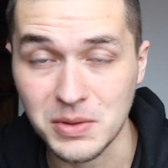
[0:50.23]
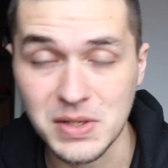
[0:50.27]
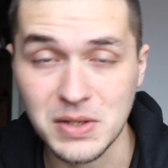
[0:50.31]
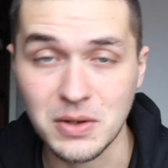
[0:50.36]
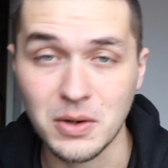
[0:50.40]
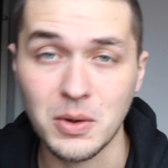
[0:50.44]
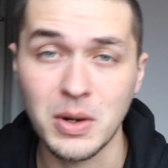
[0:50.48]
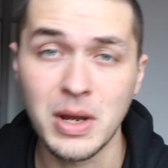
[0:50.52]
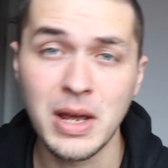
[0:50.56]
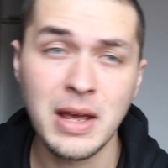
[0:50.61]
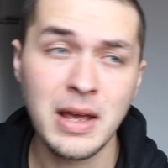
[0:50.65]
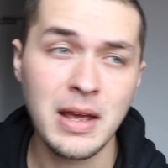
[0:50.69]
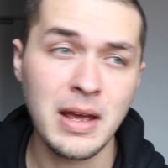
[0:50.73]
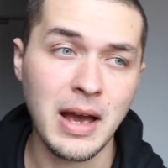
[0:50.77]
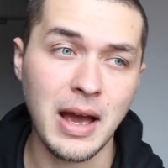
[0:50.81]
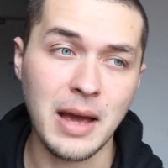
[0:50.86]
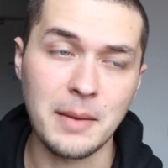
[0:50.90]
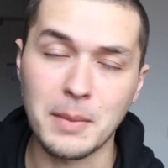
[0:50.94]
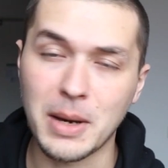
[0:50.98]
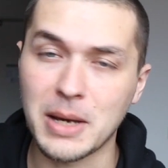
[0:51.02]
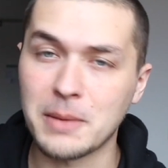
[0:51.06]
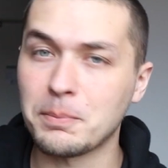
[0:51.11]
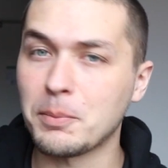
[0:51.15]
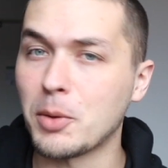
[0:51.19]
so I
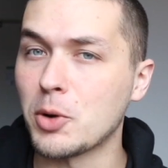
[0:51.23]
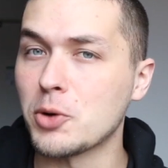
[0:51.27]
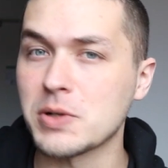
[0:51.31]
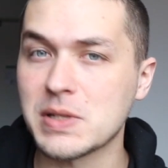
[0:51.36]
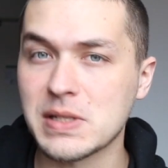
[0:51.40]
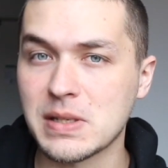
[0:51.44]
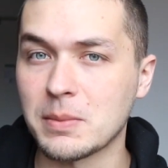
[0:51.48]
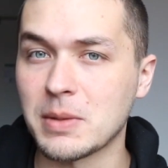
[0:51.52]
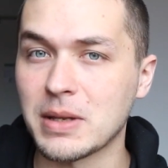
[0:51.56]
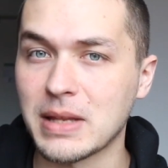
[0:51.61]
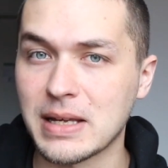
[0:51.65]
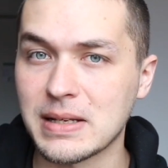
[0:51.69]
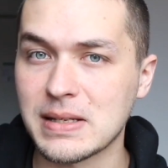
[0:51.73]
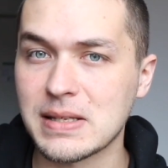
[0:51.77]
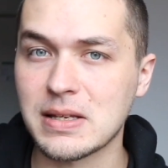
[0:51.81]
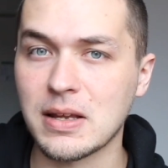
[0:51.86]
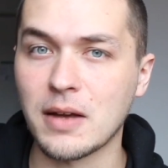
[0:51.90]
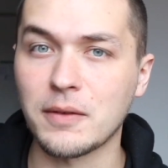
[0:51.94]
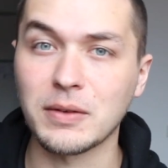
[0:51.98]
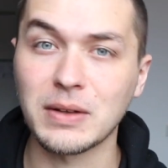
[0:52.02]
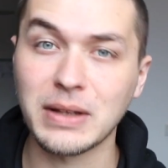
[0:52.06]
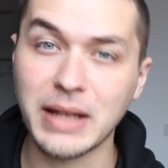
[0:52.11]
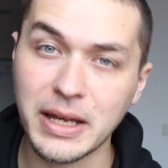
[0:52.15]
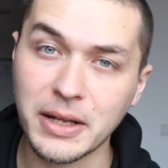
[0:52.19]
might post some of that
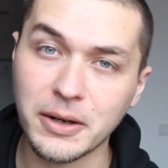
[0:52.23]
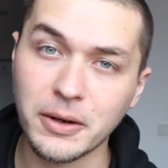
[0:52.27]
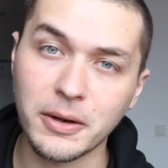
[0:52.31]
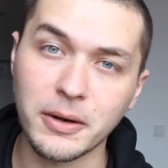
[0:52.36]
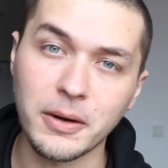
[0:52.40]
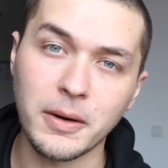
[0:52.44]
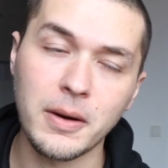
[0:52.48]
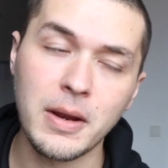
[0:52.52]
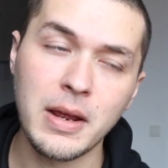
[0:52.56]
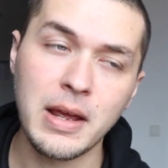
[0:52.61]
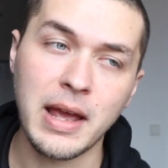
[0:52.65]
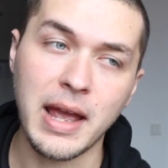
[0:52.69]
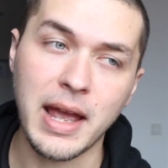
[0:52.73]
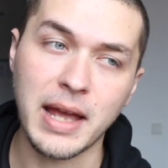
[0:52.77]
stuff later,